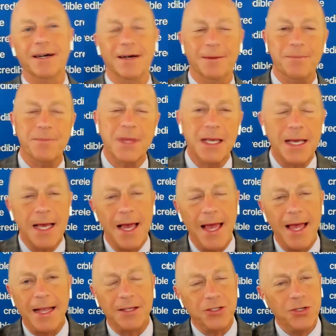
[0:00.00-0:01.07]
Um,
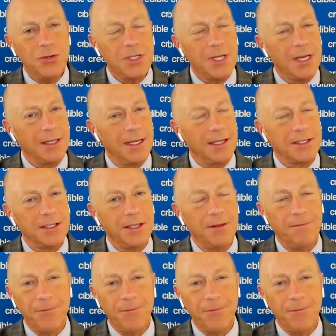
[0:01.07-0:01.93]
and as you said, Leslie,